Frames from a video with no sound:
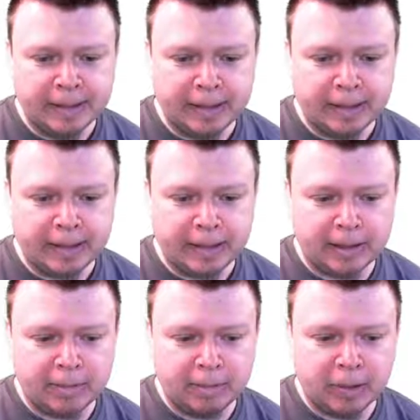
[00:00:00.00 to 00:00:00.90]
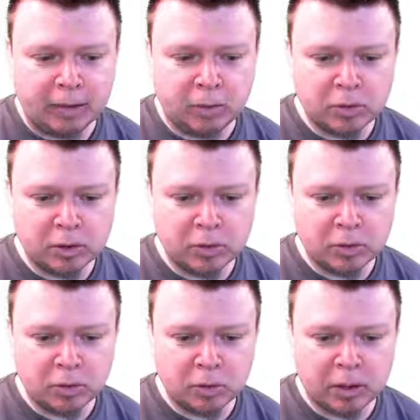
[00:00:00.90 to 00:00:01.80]
They also
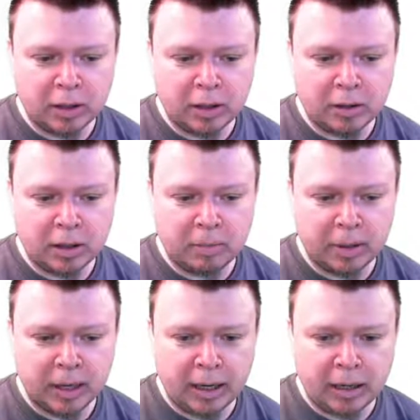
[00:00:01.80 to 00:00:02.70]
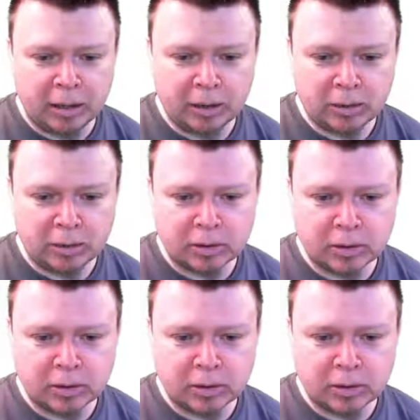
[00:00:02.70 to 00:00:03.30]
talk here about,